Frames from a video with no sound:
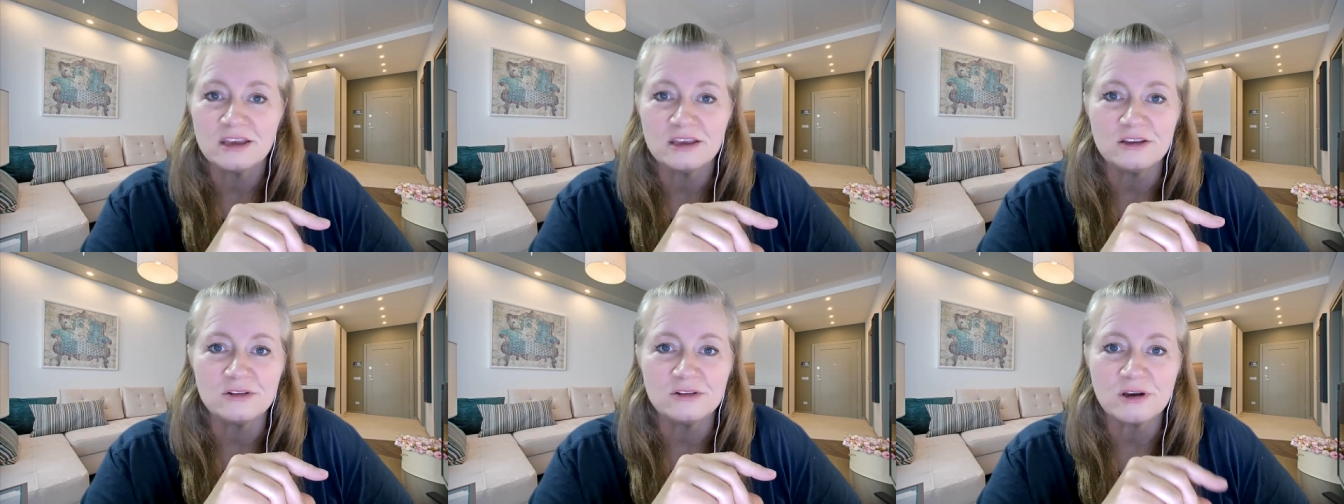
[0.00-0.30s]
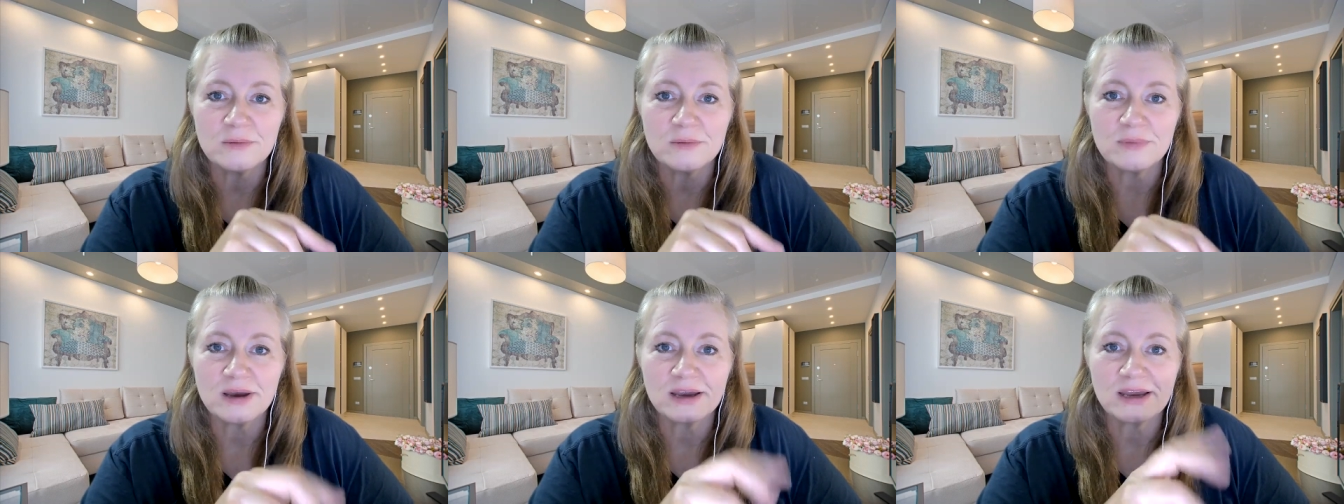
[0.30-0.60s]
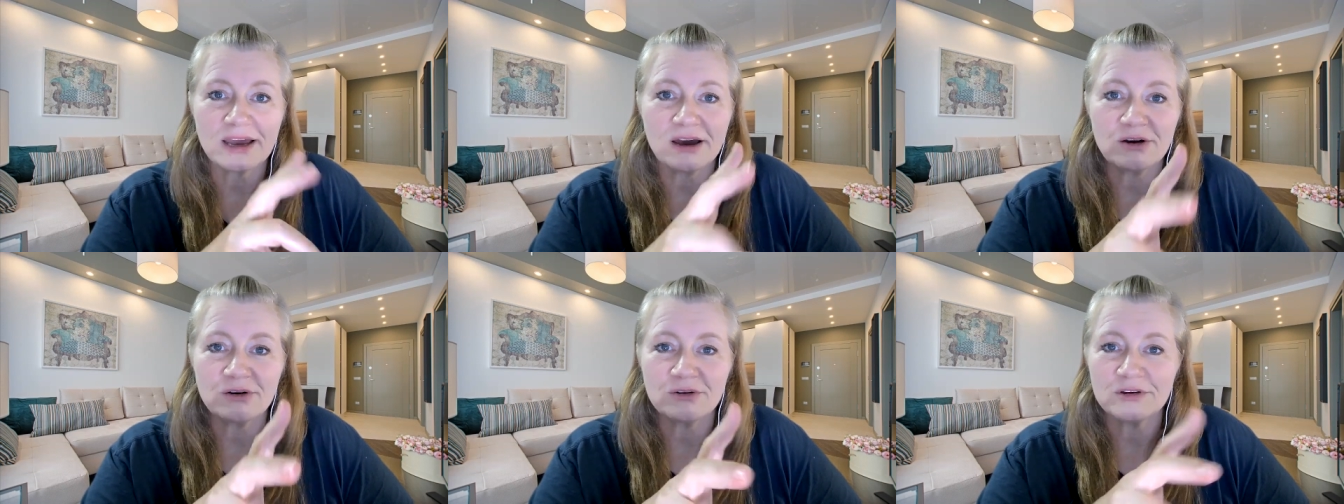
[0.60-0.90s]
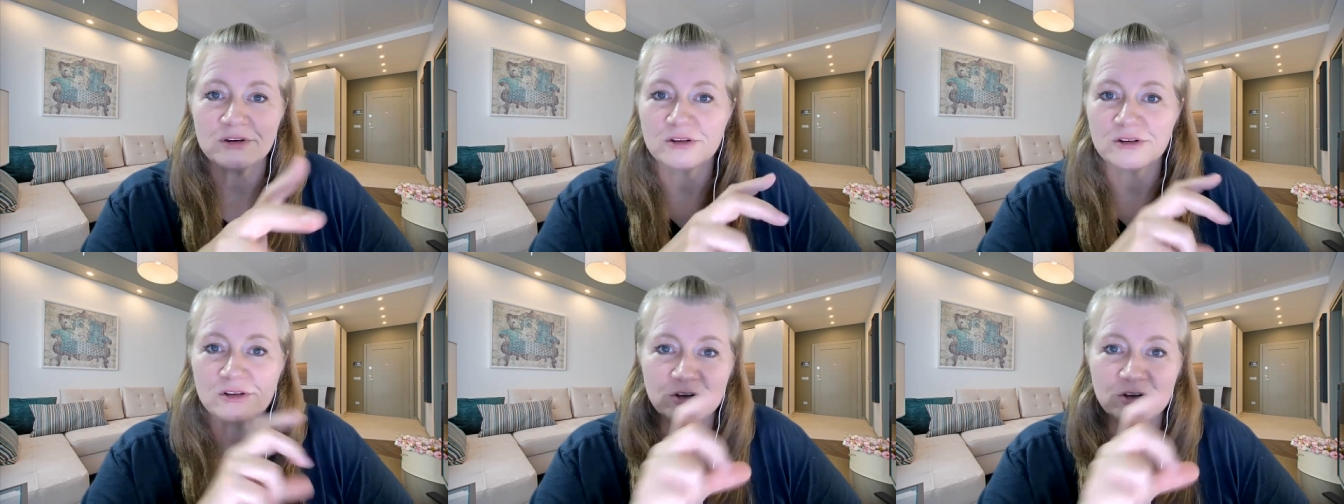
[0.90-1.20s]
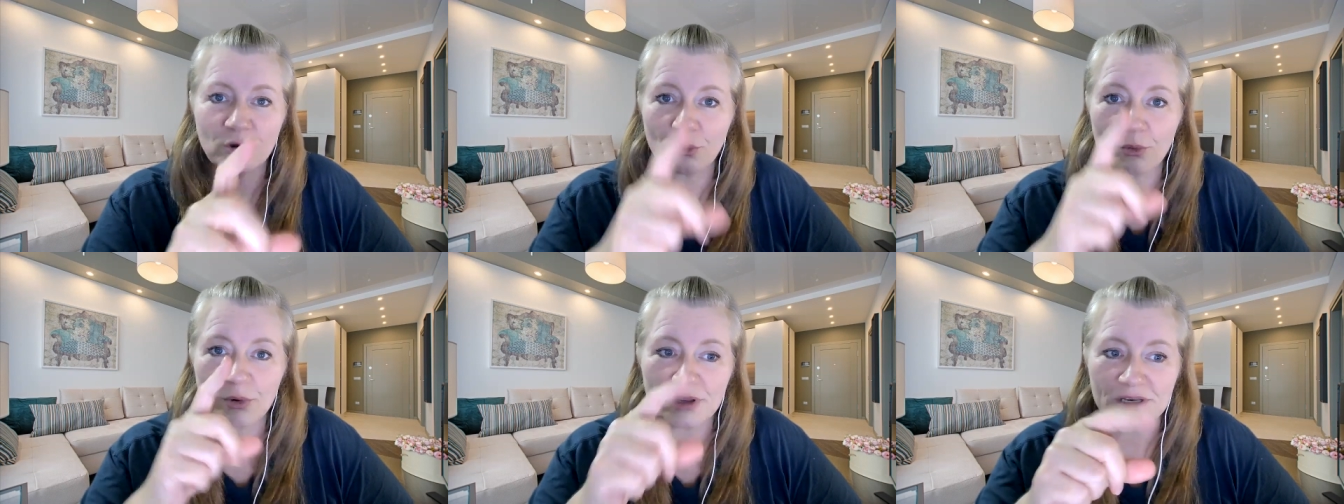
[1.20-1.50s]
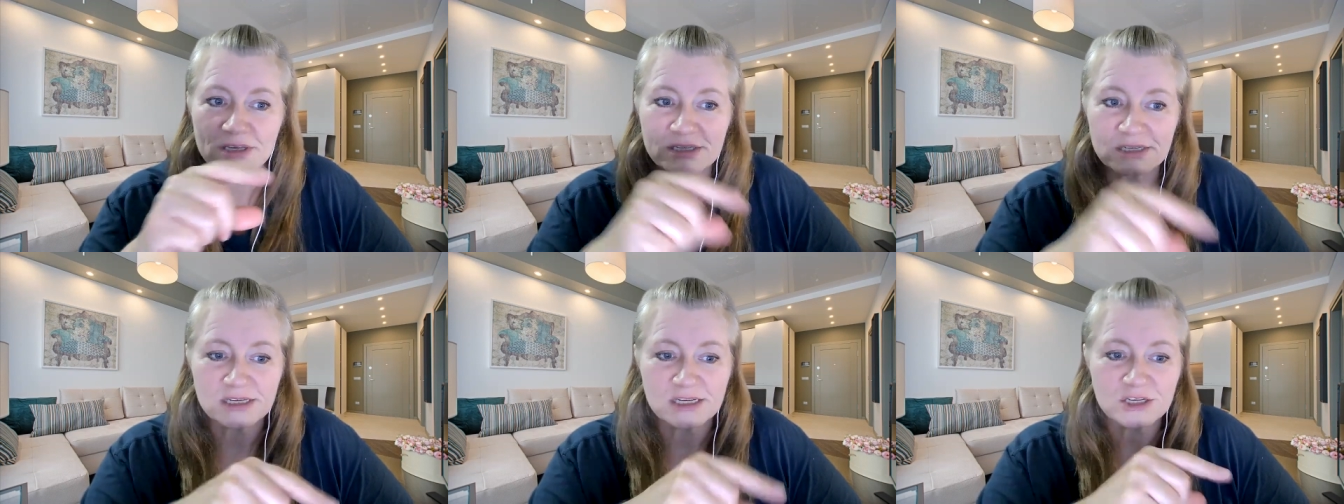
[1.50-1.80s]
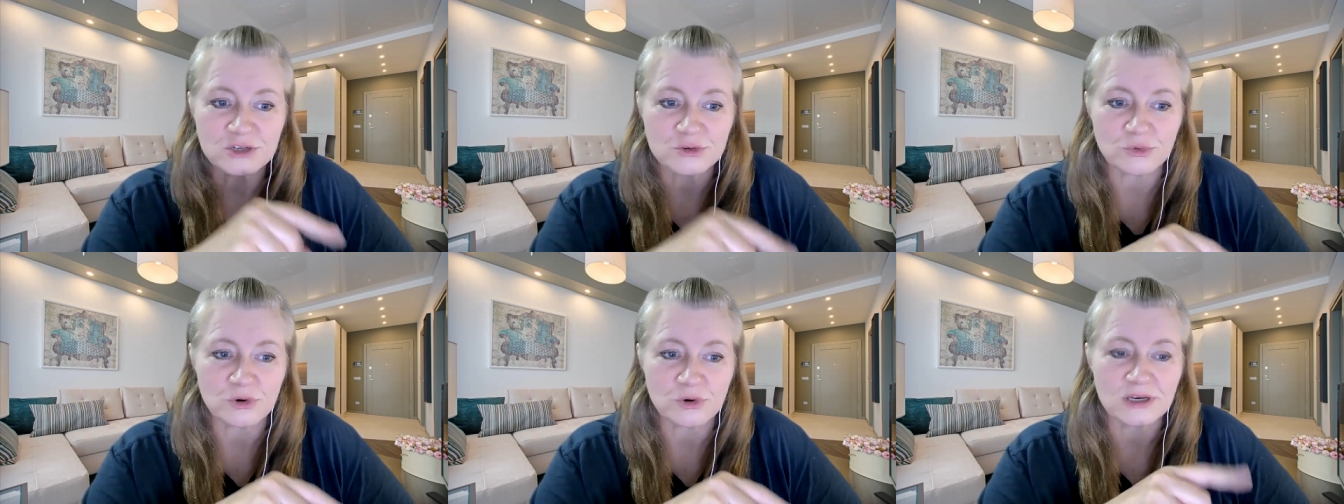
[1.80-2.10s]
you come back out. You can go into
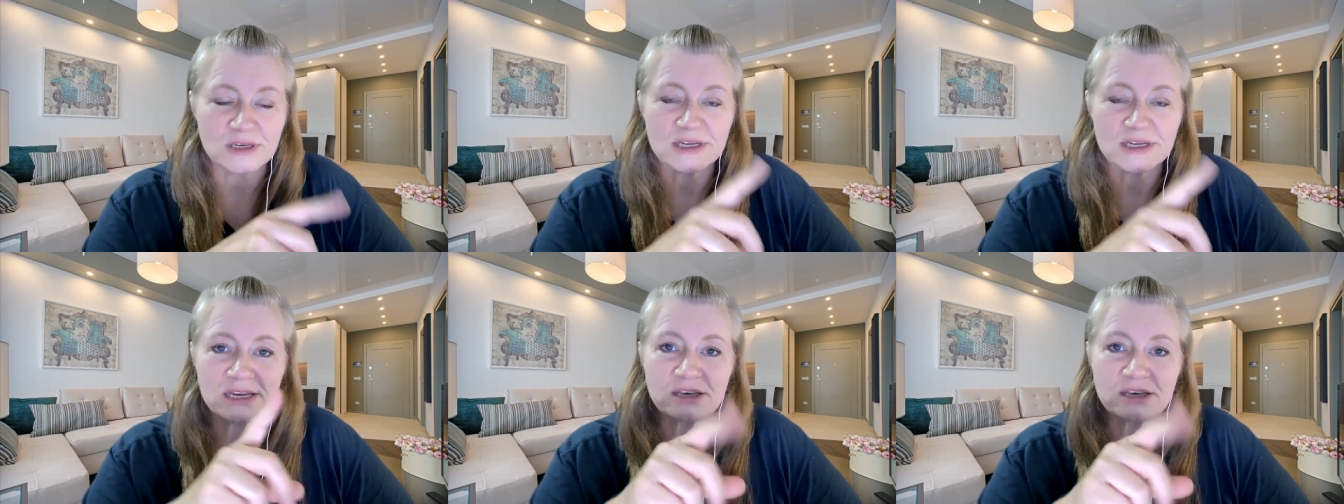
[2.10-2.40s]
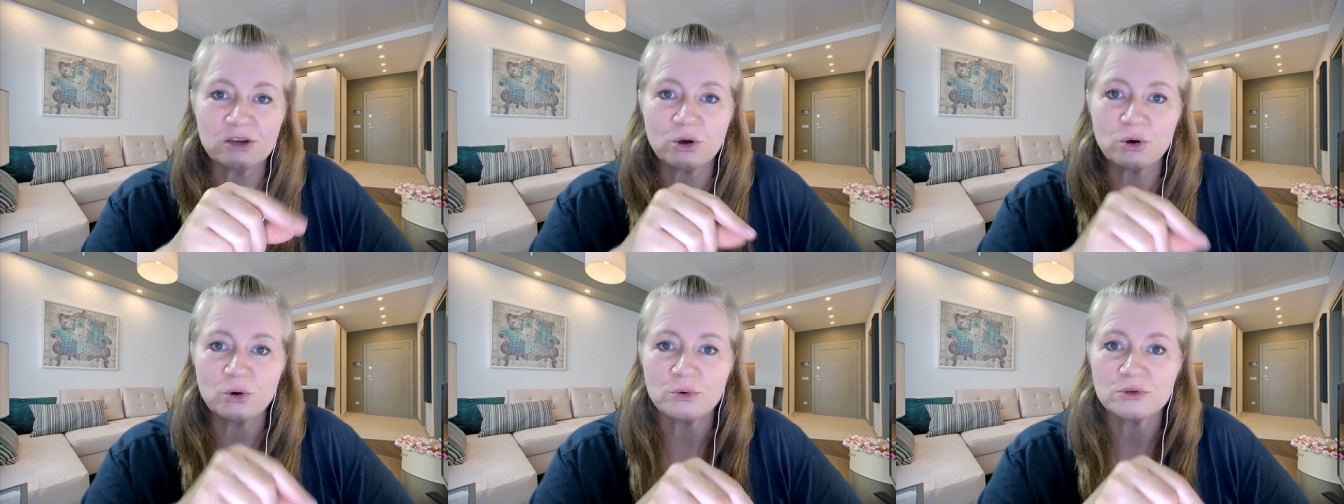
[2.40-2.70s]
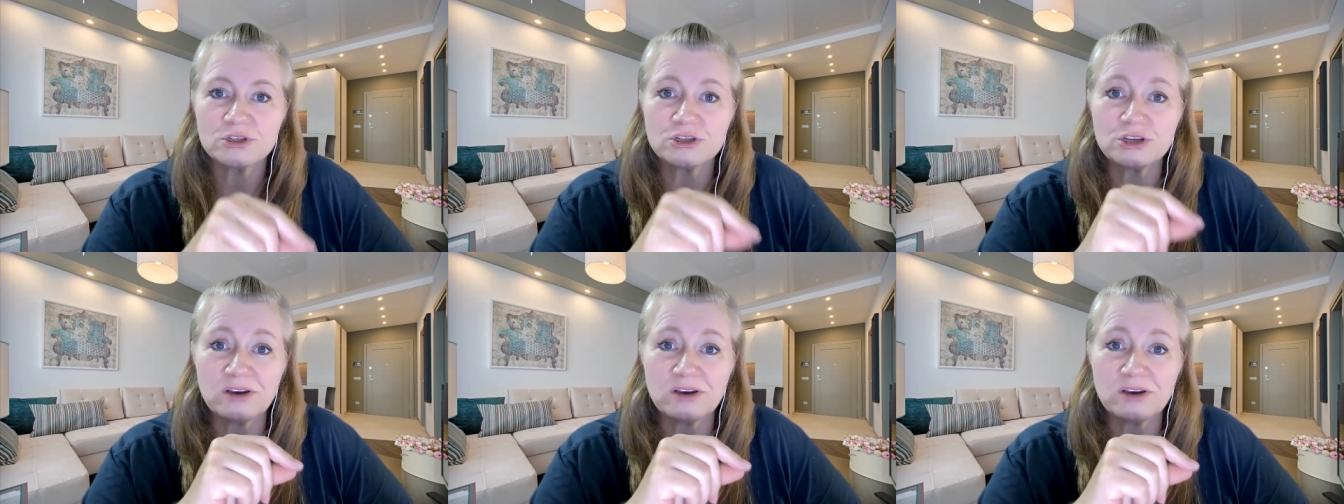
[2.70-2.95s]
each one, take notes.